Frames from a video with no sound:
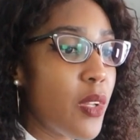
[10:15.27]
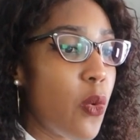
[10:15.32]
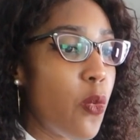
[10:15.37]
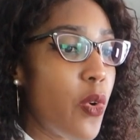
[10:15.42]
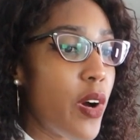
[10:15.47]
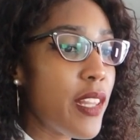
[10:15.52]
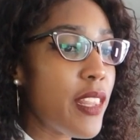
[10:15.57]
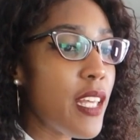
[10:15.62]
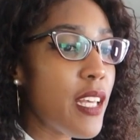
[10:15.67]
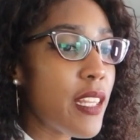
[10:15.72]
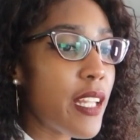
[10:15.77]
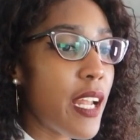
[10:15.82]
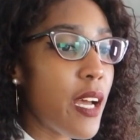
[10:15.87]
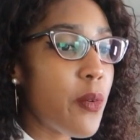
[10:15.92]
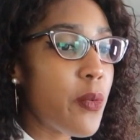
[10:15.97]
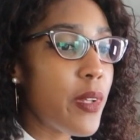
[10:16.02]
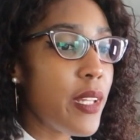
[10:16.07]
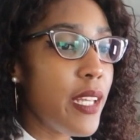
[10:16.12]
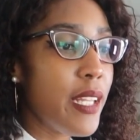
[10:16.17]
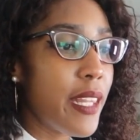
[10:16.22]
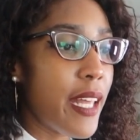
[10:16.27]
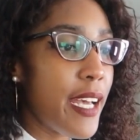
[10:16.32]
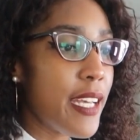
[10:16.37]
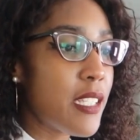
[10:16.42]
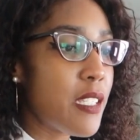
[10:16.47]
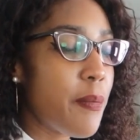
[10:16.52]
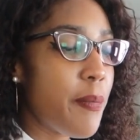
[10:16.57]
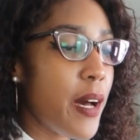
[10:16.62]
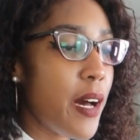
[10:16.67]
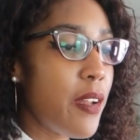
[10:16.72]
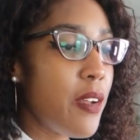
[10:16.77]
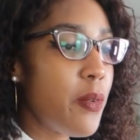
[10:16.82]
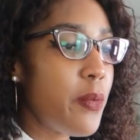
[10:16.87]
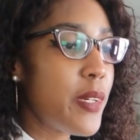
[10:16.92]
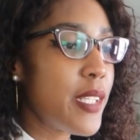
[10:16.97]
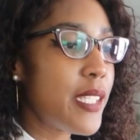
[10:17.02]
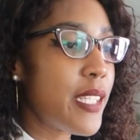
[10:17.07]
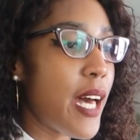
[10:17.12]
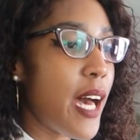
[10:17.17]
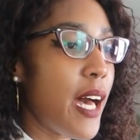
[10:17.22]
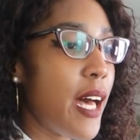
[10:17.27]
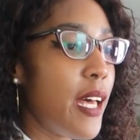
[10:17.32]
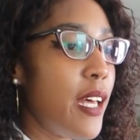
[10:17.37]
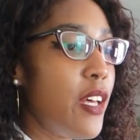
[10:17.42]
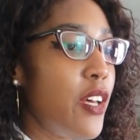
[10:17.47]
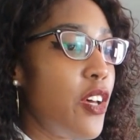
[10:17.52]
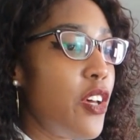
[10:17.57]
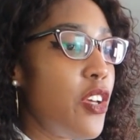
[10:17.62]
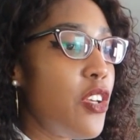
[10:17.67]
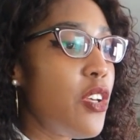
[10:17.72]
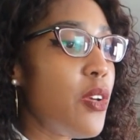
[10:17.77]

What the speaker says: one thing that I really liked about it was that